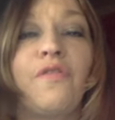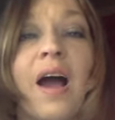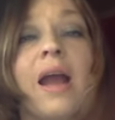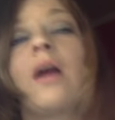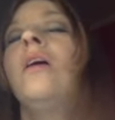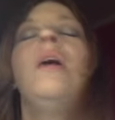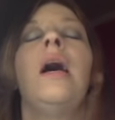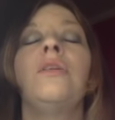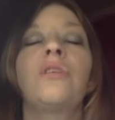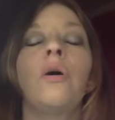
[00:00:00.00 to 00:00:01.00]
with fire.
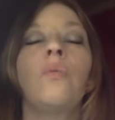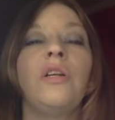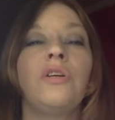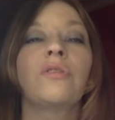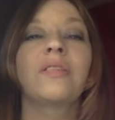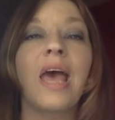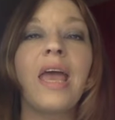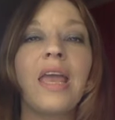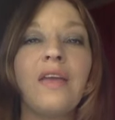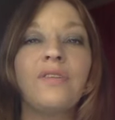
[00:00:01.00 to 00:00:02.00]
And so when you're
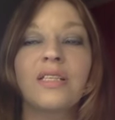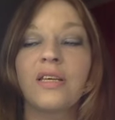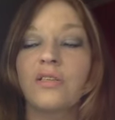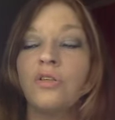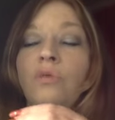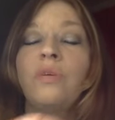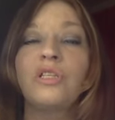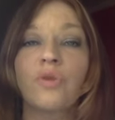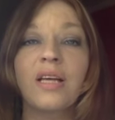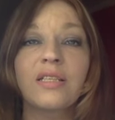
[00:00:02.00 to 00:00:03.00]
saved, it says, in whom we
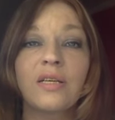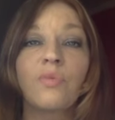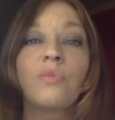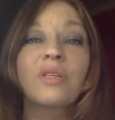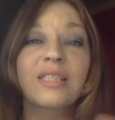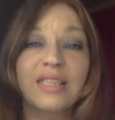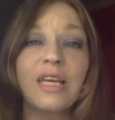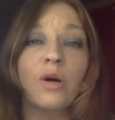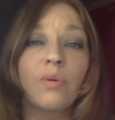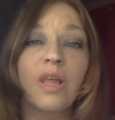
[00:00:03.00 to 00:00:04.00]
trusted, we were
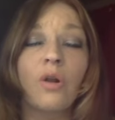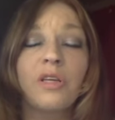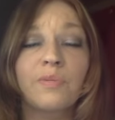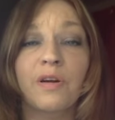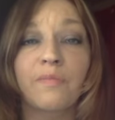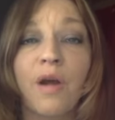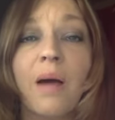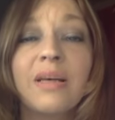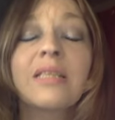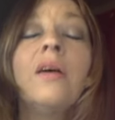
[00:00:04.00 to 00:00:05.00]
sealed with the Holy Spirit of
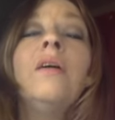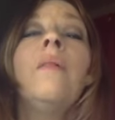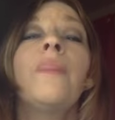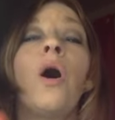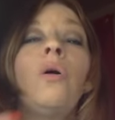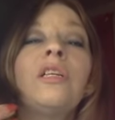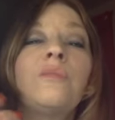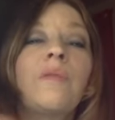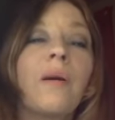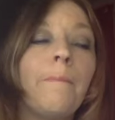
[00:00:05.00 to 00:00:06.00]
promise. The Holy
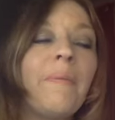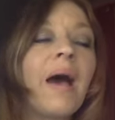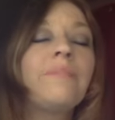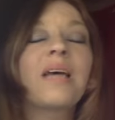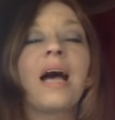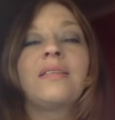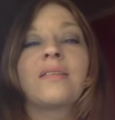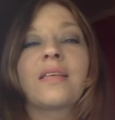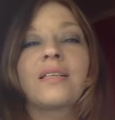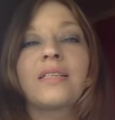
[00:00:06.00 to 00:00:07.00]
Spirit
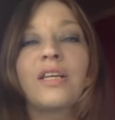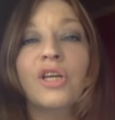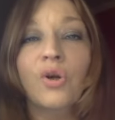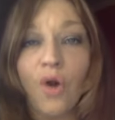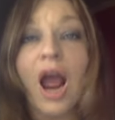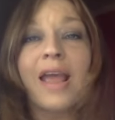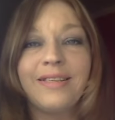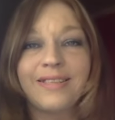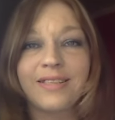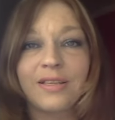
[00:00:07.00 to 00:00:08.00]
baptizes us into
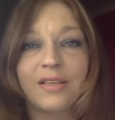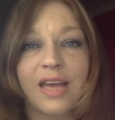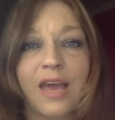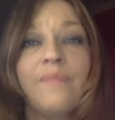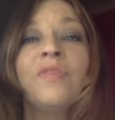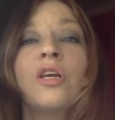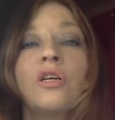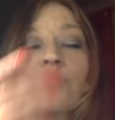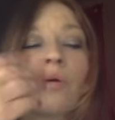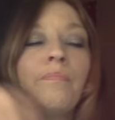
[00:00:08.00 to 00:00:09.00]
Christ, okay?
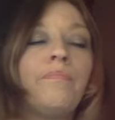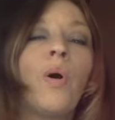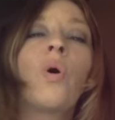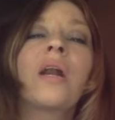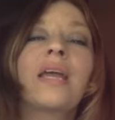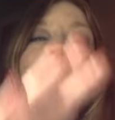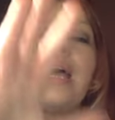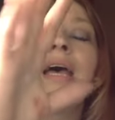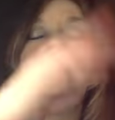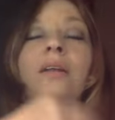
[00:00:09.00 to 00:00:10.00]
Because we're born
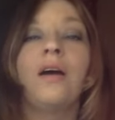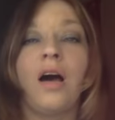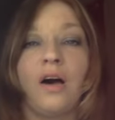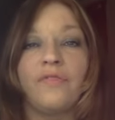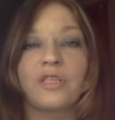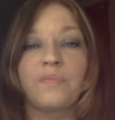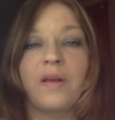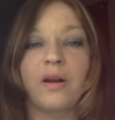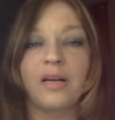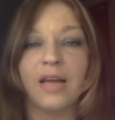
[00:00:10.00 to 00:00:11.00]
again of the
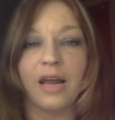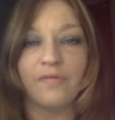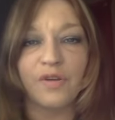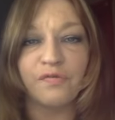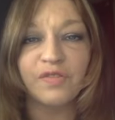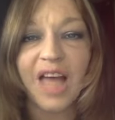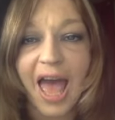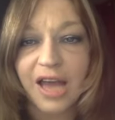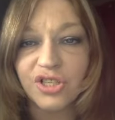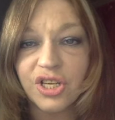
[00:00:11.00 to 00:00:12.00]
Spirit, not of the
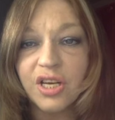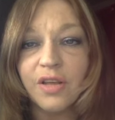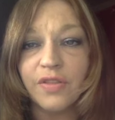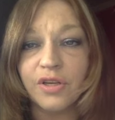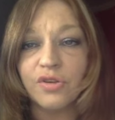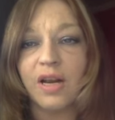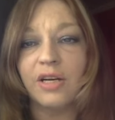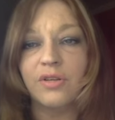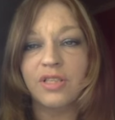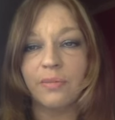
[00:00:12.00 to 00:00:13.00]
flesh. They're trying
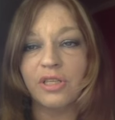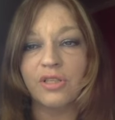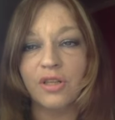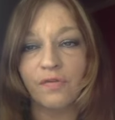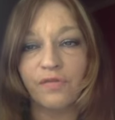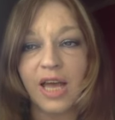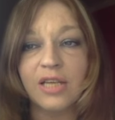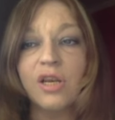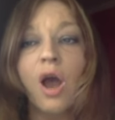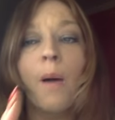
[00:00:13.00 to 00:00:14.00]
to do something to the flesh.